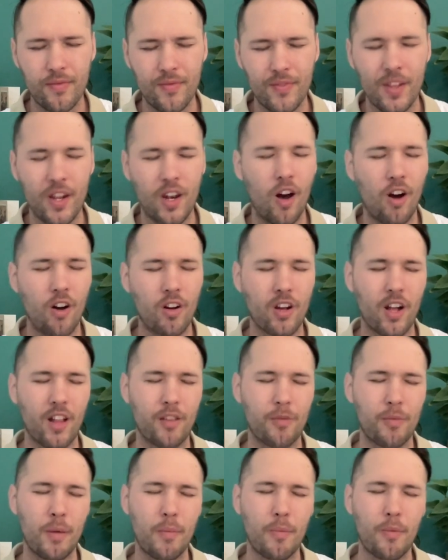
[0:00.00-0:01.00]
Then all God's
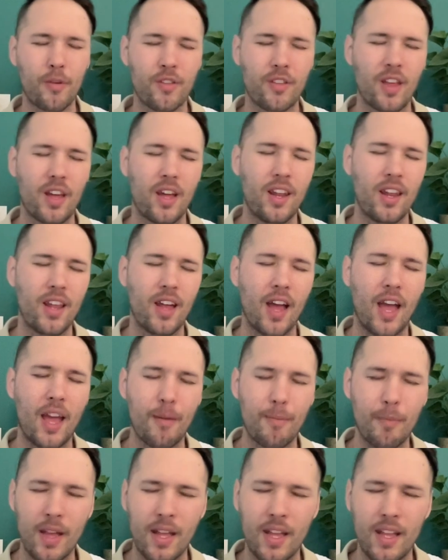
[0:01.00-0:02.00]
people said,
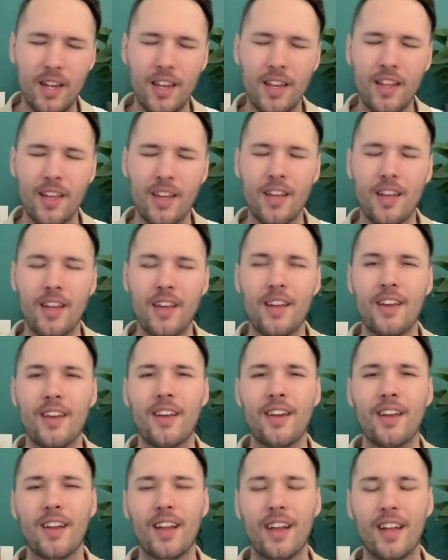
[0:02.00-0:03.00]
amen
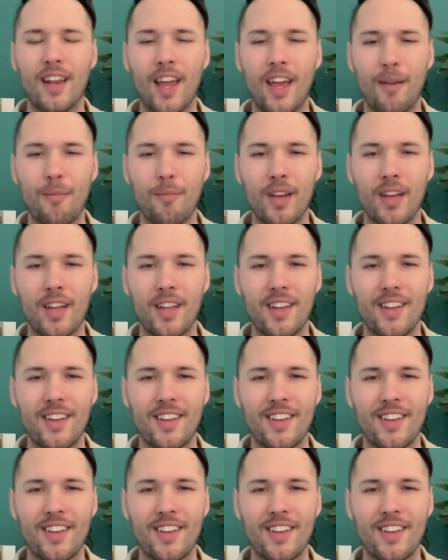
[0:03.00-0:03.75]
and amen.